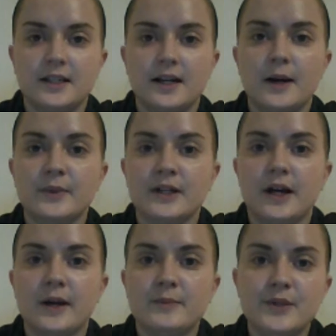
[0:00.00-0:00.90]

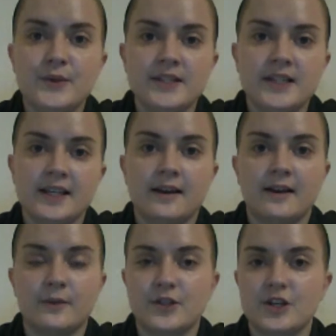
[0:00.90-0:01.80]
I'm using
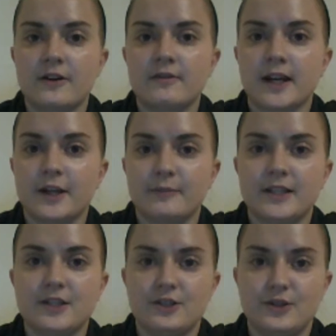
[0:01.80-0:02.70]
and which I
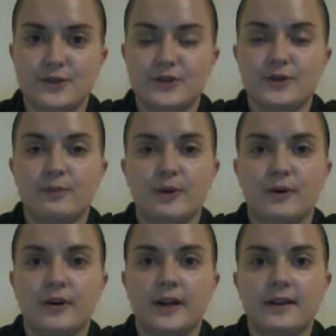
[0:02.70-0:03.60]
recommend to use to
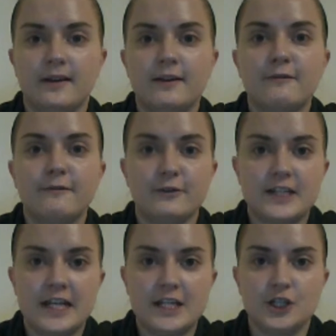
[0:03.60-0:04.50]
apply
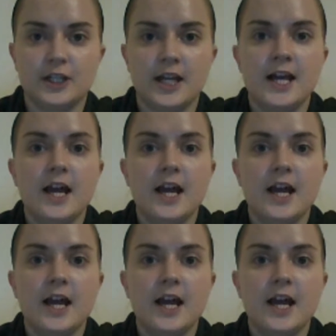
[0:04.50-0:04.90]
foundation.